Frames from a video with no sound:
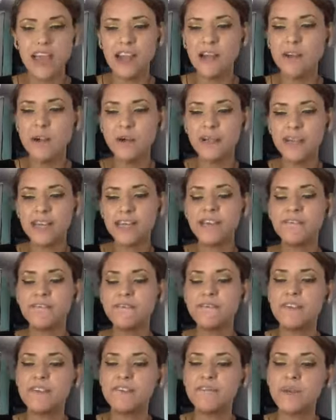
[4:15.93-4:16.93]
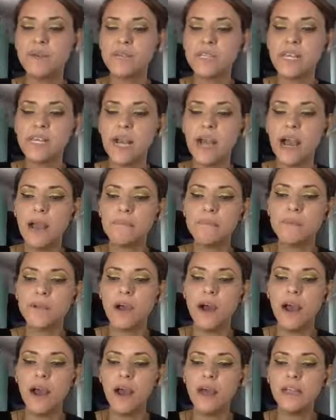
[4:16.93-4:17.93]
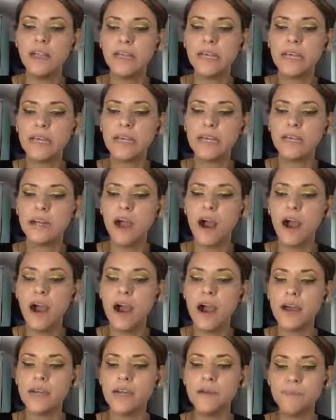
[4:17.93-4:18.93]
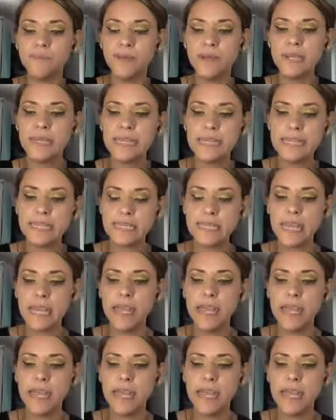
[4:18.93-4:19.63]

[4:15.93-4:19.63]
I don't know, like it feels like I'm not like caught up in it,